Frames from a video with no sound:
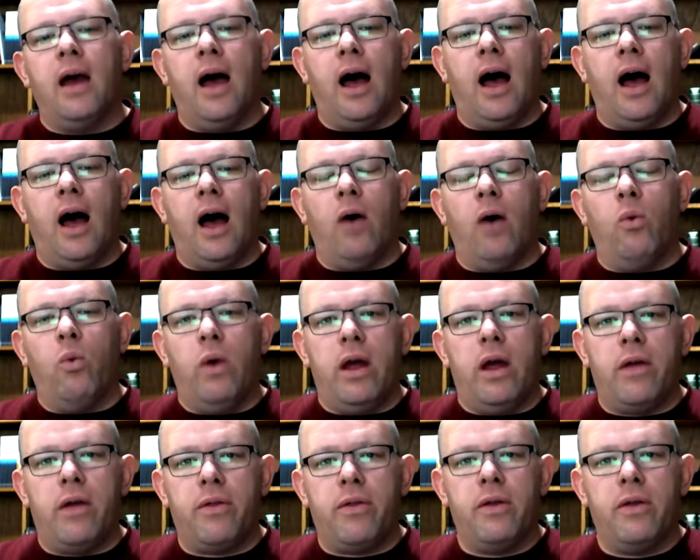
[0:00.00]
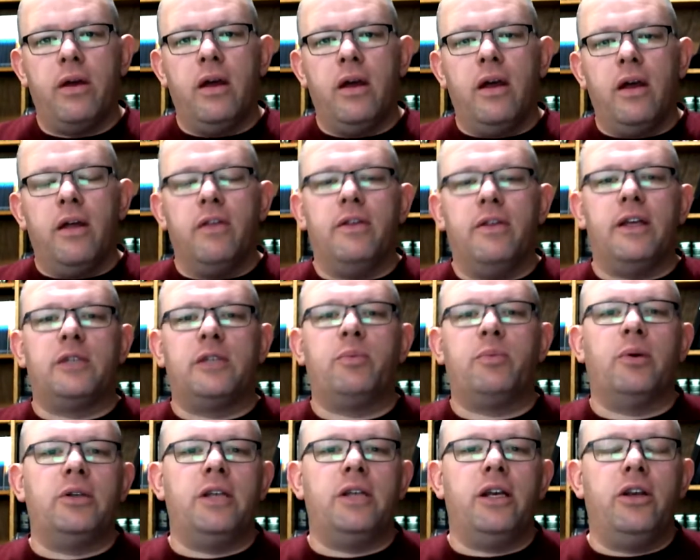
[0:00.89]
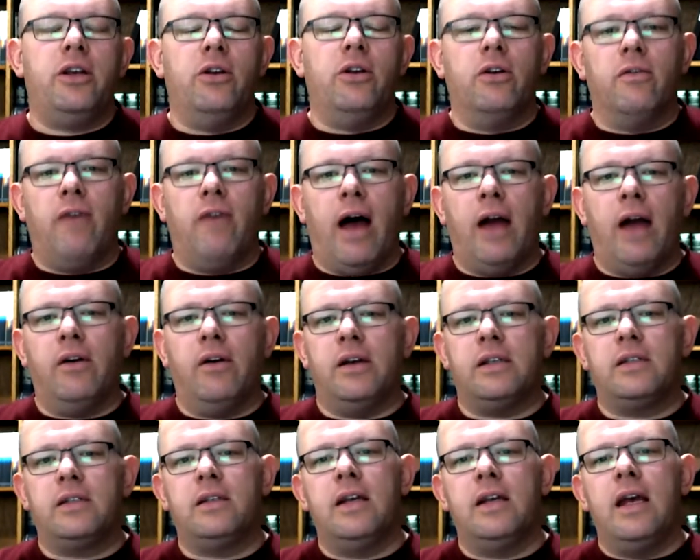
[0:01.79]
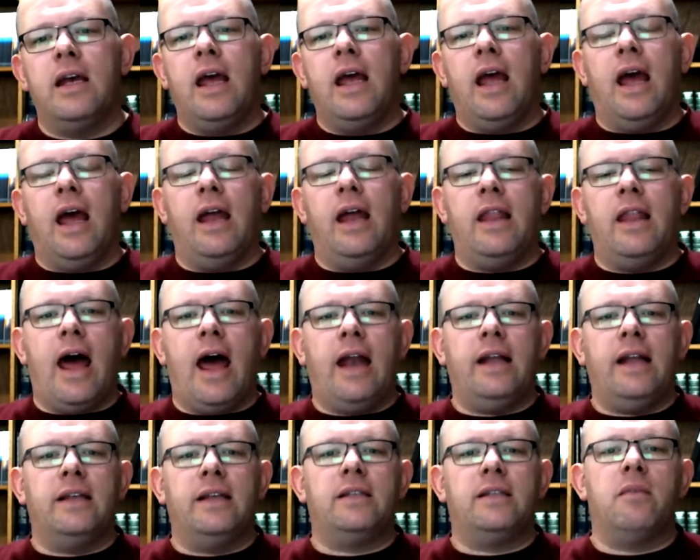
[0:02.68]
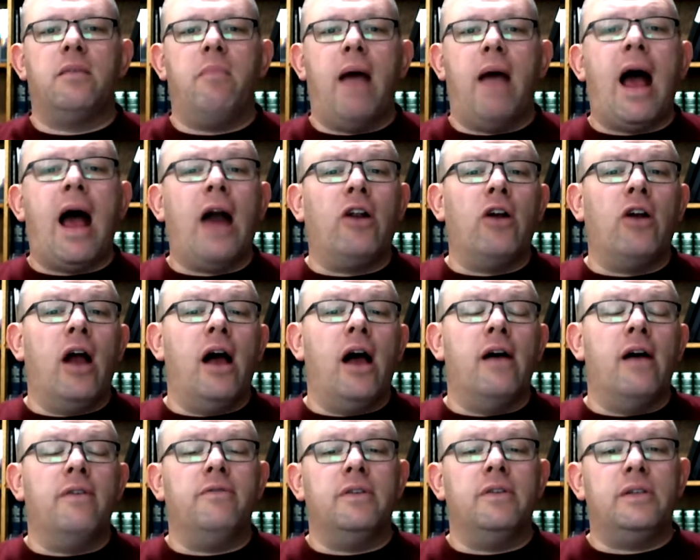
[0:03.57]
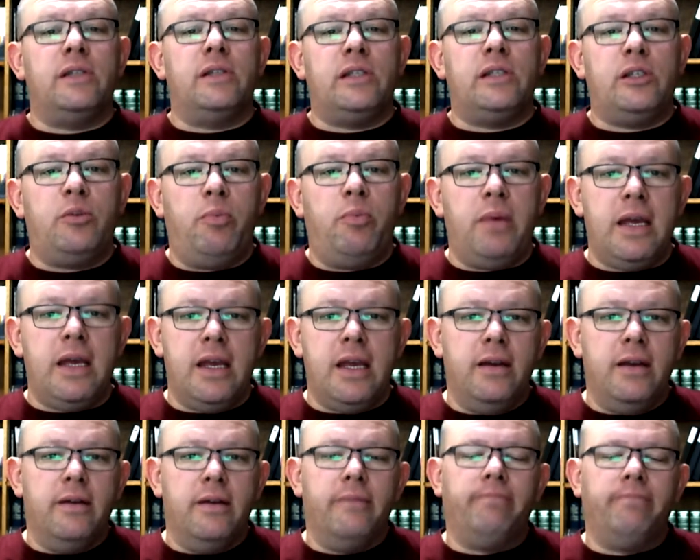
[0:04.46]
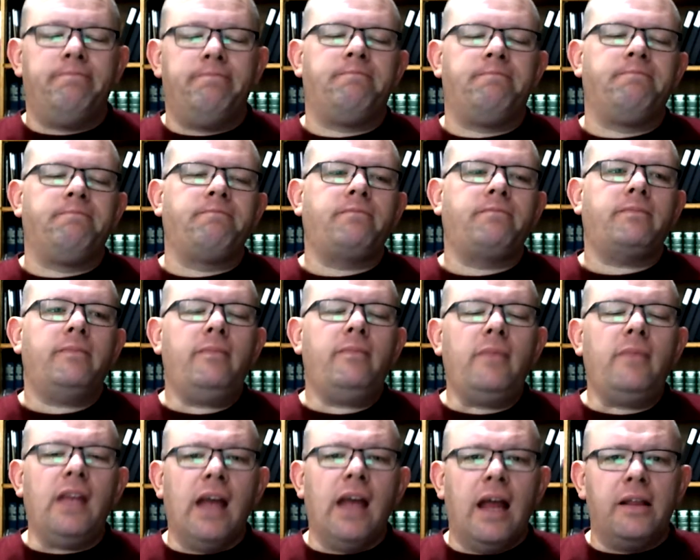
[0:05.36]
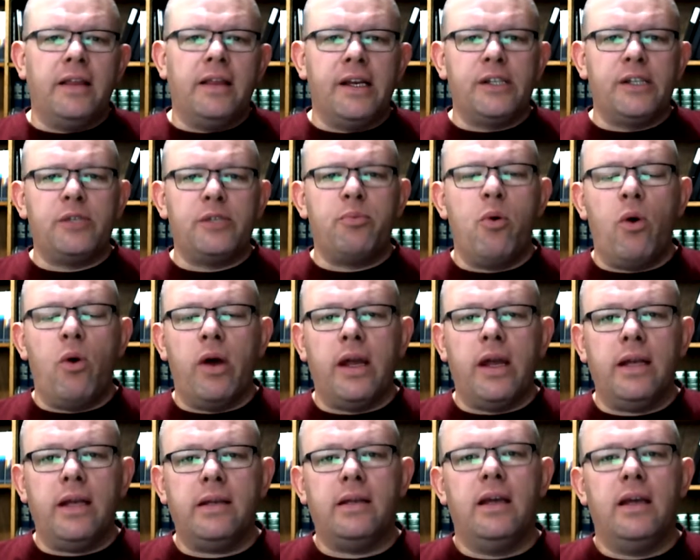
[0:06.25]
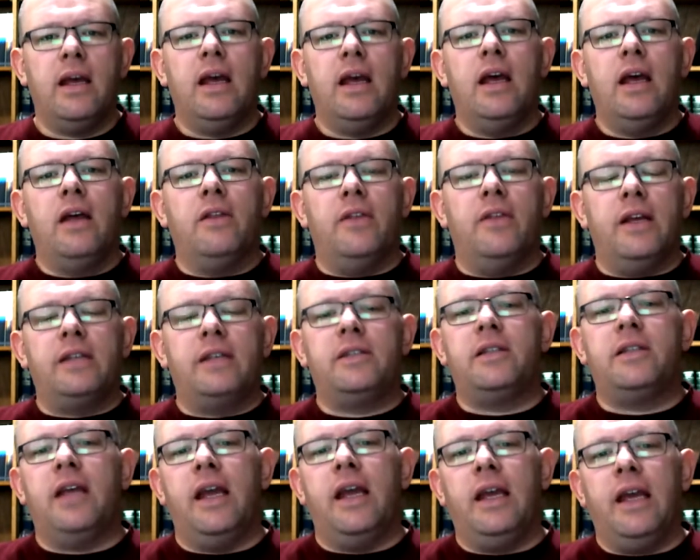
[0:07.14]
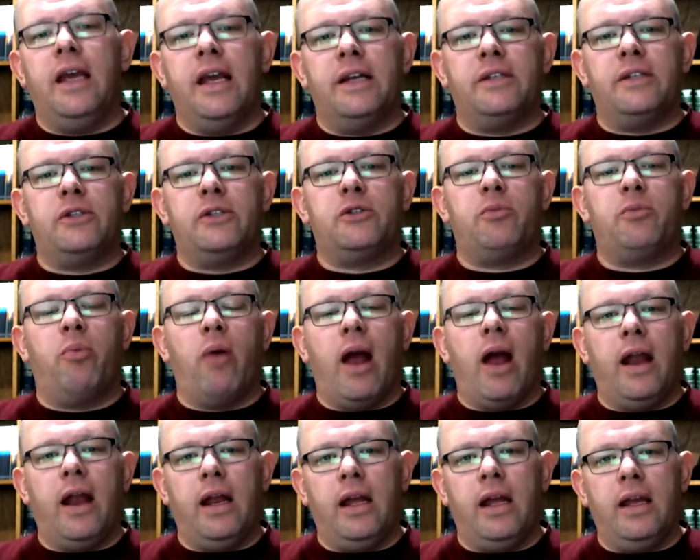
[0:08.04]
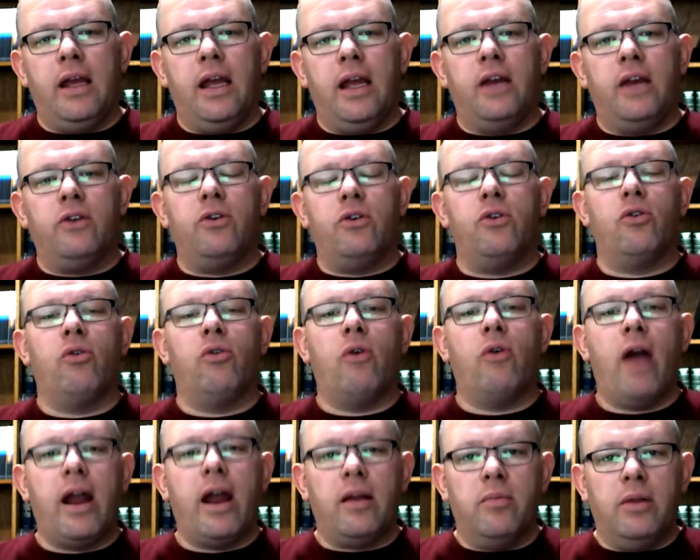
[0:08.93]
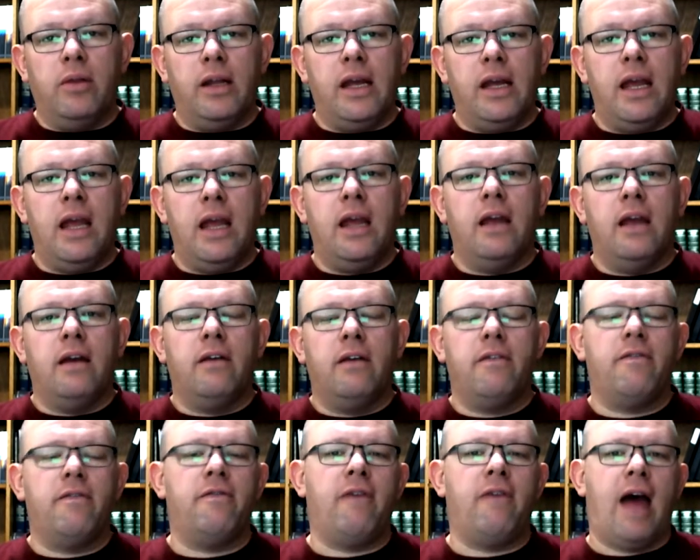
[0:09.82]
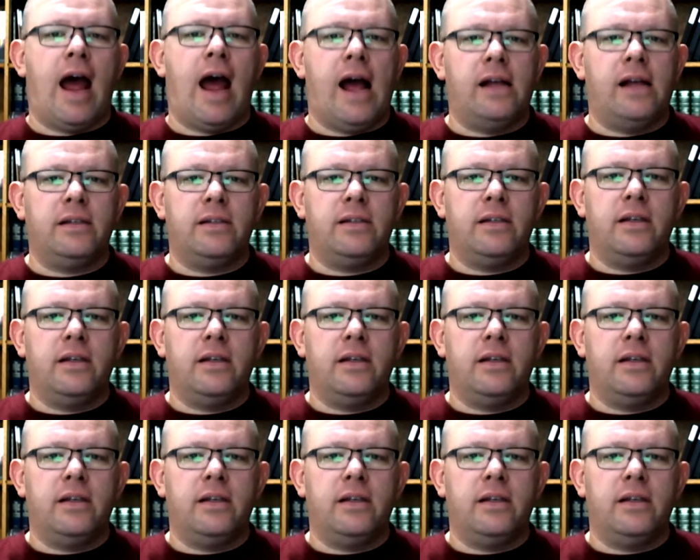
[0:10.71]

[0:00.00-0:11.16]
with this particular virus, and that is the matter of speed. At this point, this thing is spreading incredibly fast.